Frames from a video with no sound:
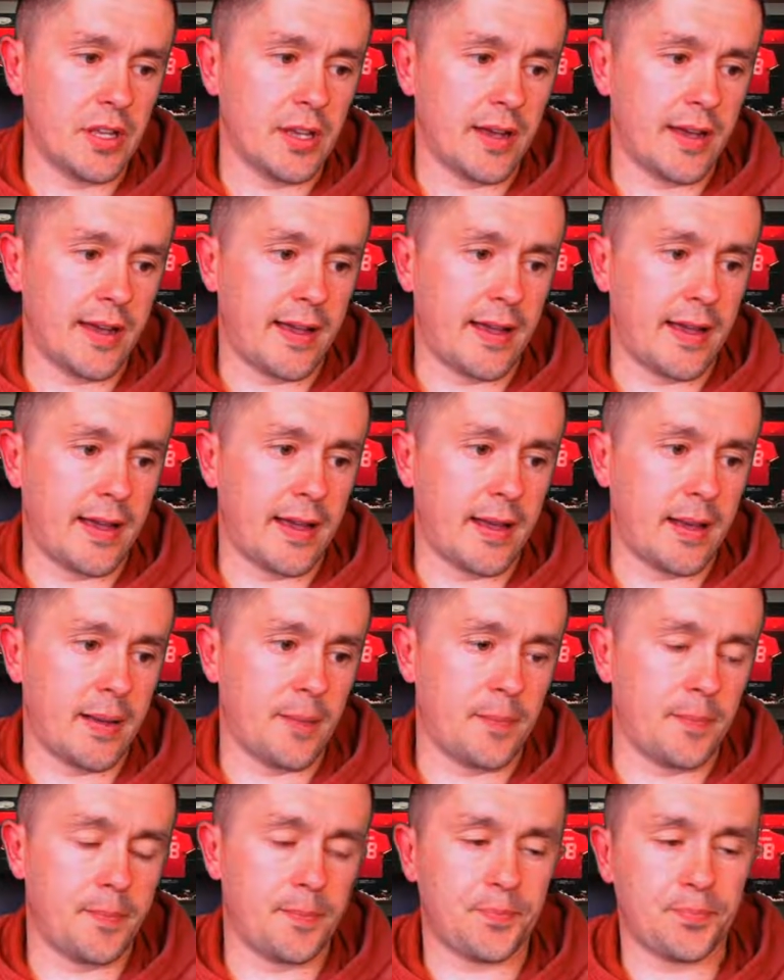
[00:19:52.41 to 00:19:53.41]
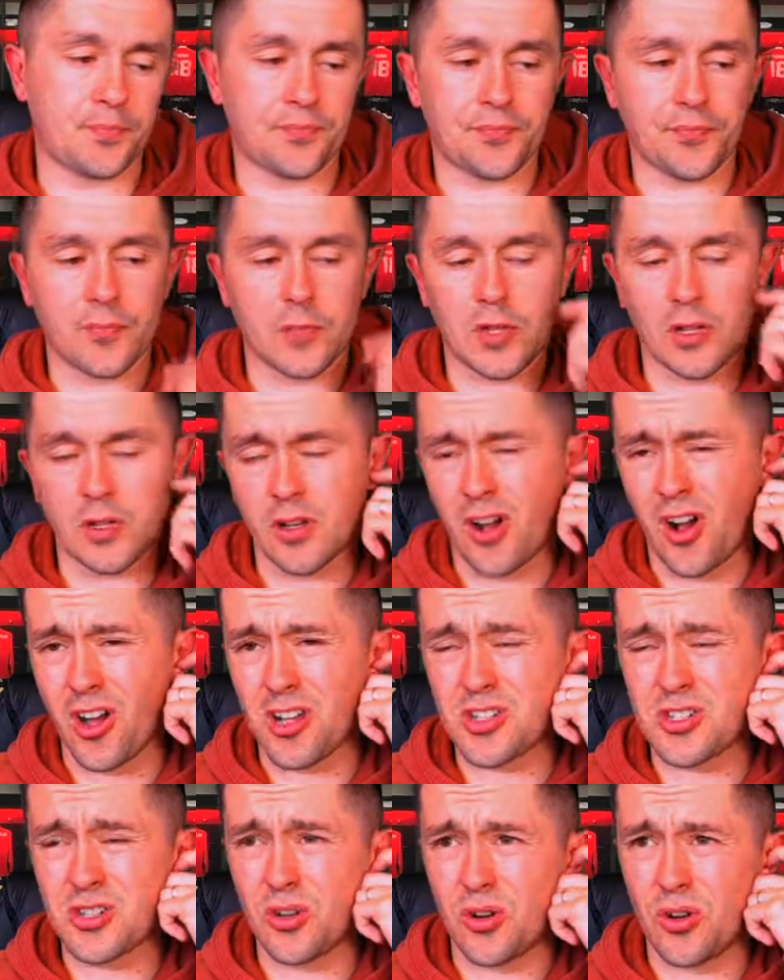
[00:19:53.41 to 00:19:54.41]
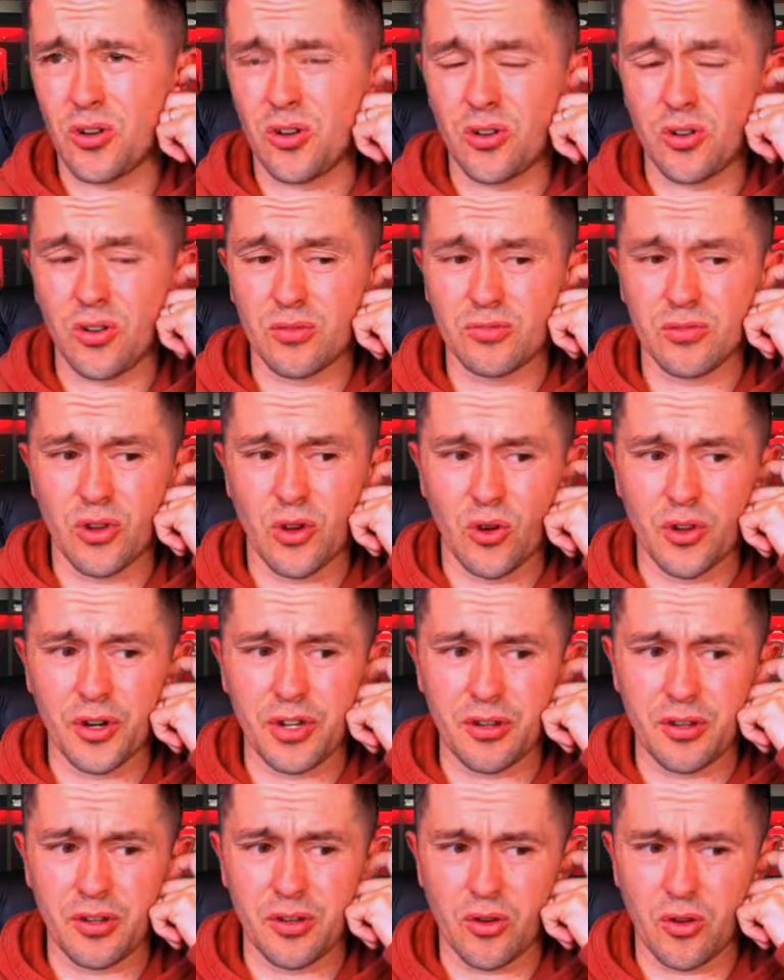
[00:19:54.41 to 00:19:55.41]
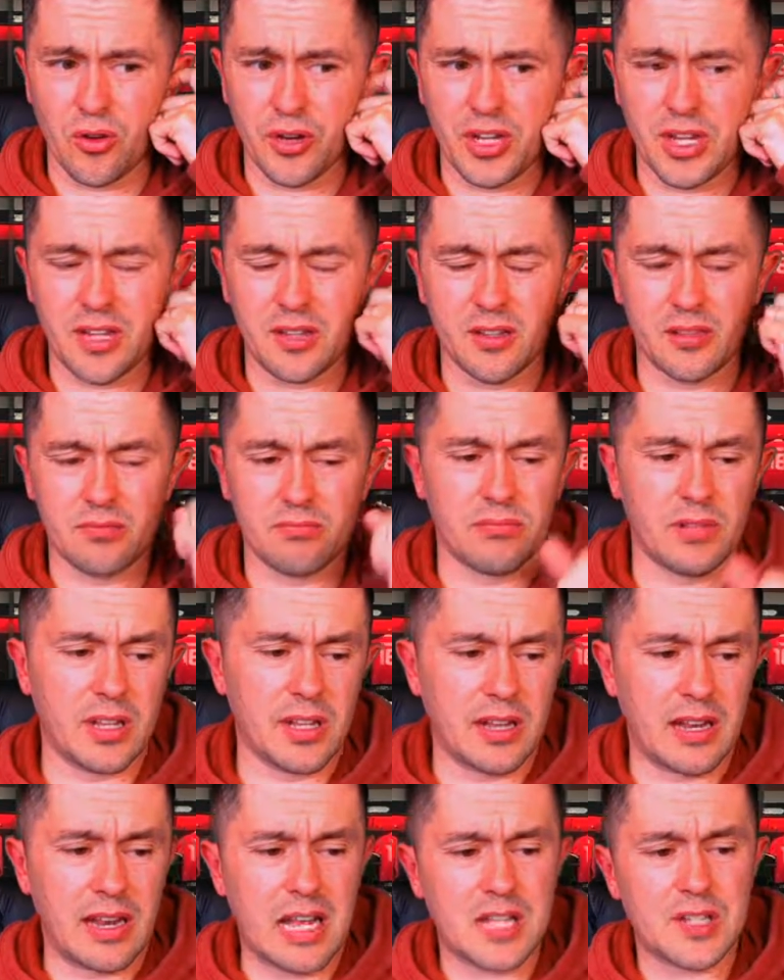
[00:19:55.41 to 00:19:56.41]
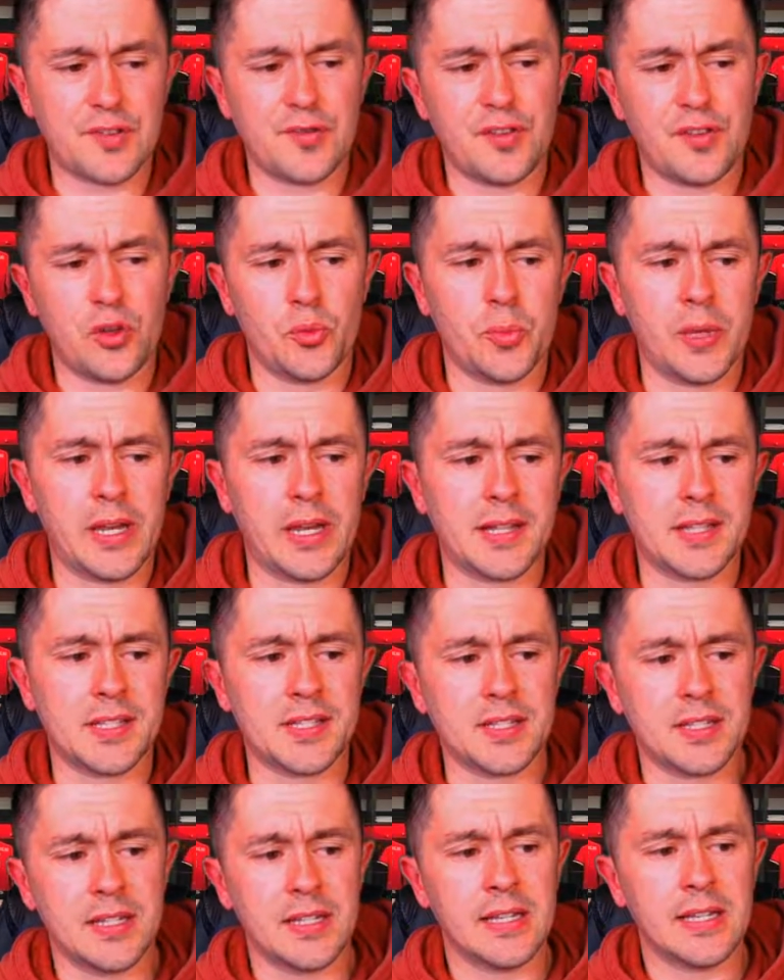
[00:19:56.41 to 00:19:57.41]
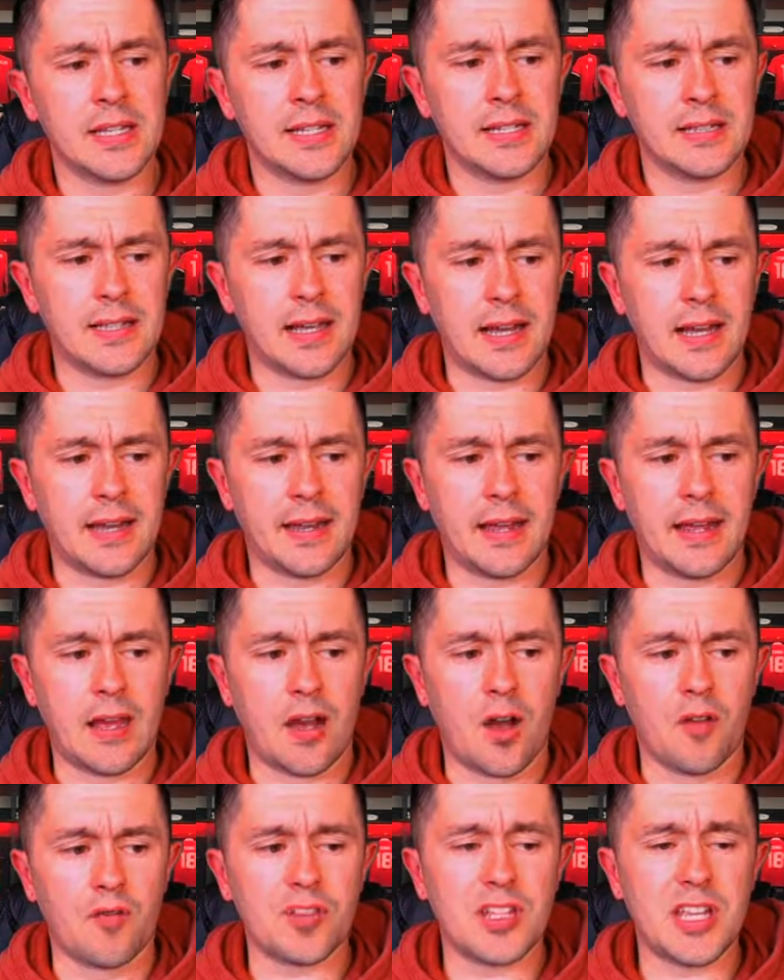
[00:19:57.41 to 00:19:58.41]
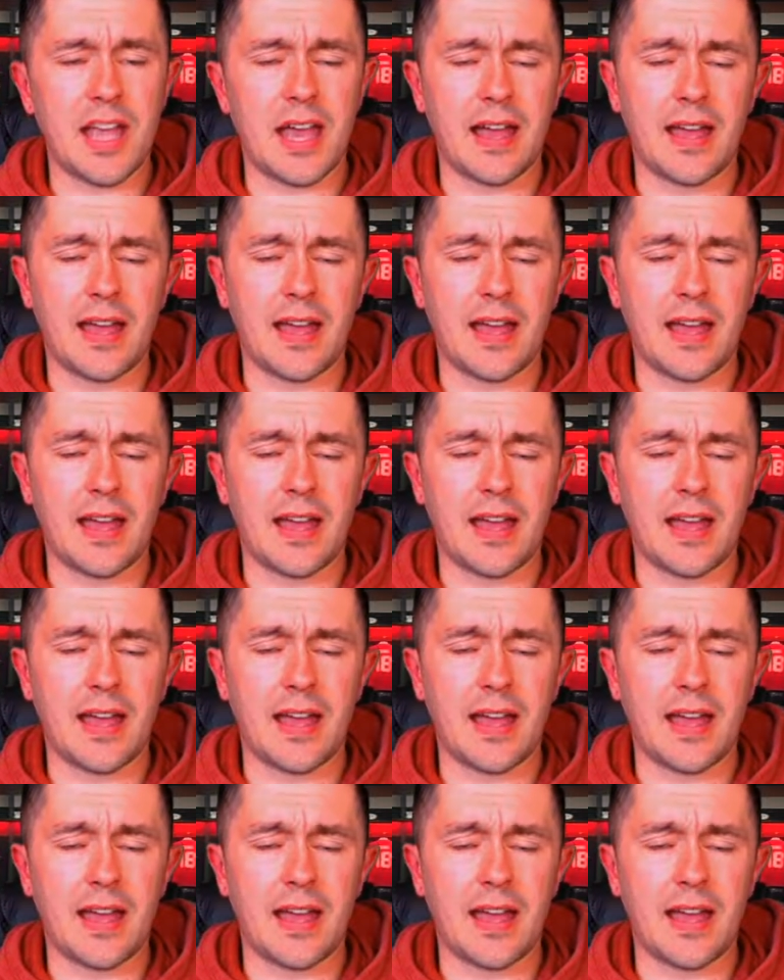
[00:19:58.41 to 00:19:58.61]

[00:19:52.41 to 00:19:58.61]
Um, Also, only in the last few minutes that obviously